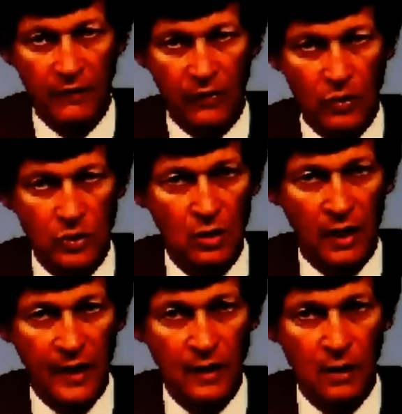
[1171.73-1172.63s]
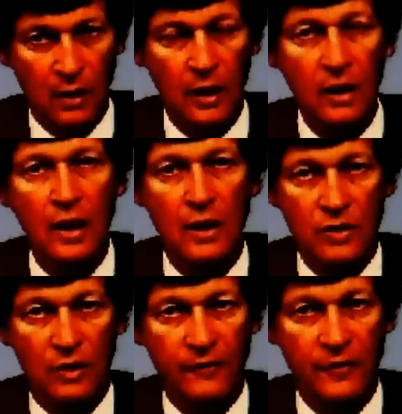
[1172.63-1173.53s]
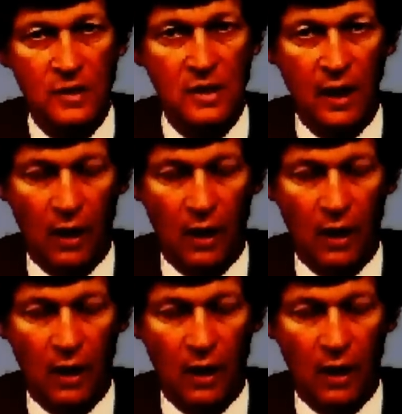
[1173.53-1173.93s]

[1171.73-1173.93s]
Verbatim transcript: of those triangular surface